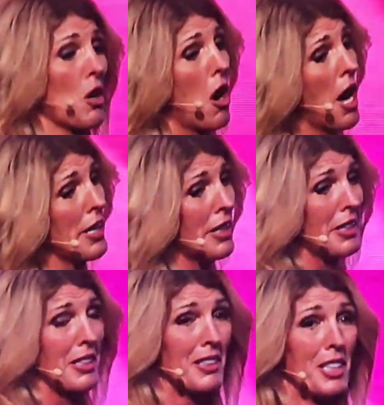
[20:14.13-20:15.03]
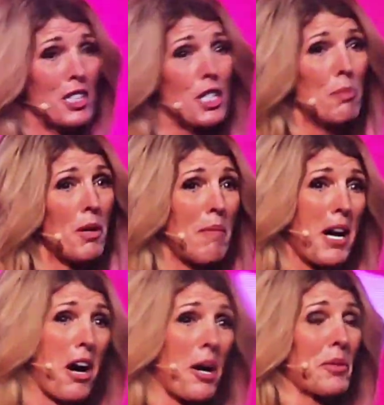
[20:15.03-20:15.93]
honored to put my
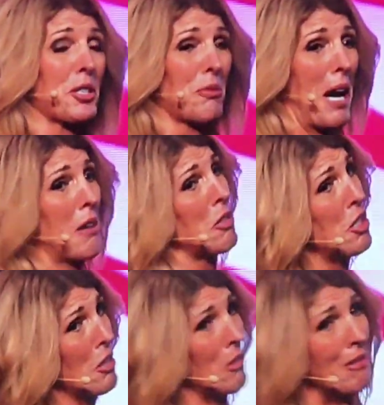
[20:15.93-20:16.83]
arms around you,